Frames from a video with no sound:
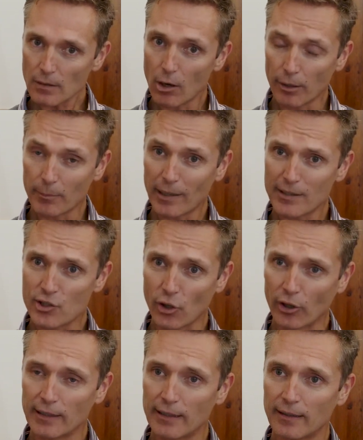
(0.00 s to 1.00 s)
on my
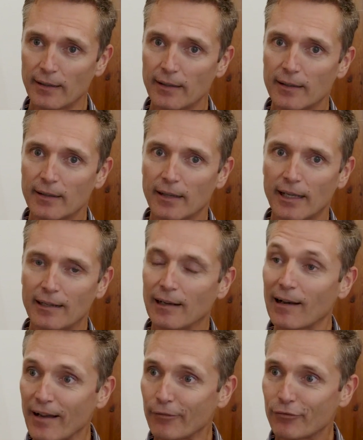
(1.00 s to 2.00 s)
journey in
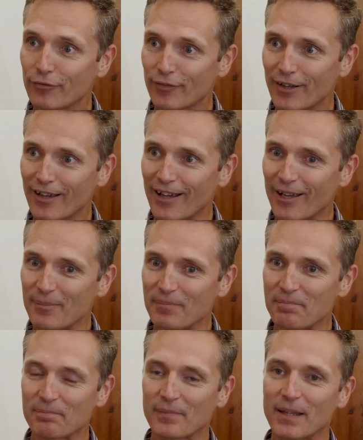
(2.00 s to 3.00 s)
life,
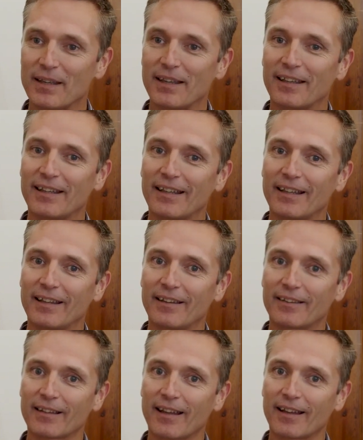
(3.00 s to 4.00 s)
um,
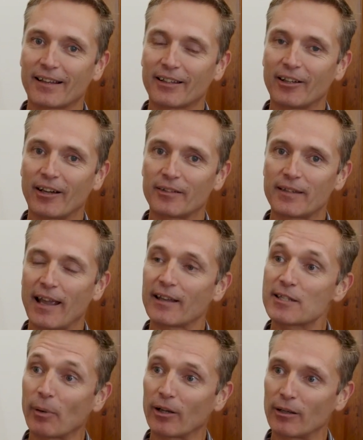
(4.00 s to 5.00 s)
is uh, you know
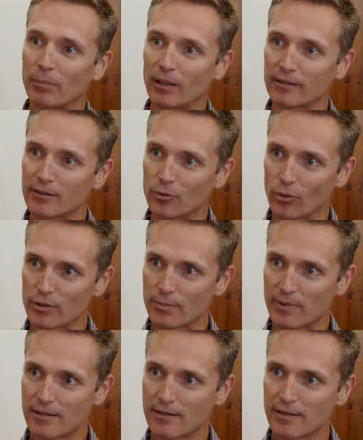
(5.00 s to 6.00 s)
Dad spoke about
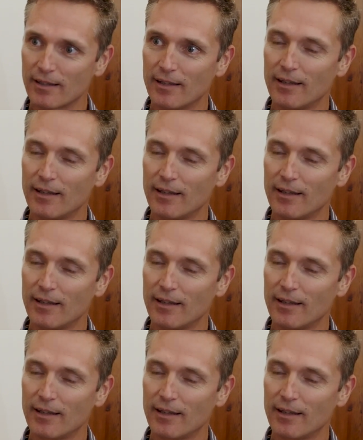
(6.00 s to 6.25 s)
endorsements